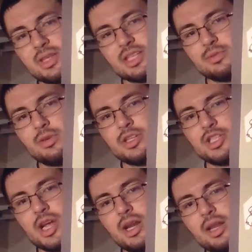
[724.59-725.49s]
Like this one is
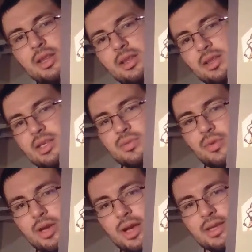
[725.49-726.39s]
shading. This
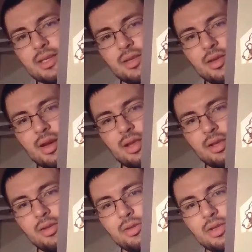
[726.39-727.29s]
one has like a lot of
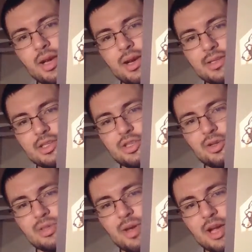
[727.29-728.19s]
like little lines to
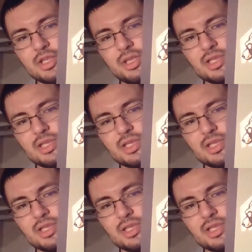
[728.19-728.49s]
show some action.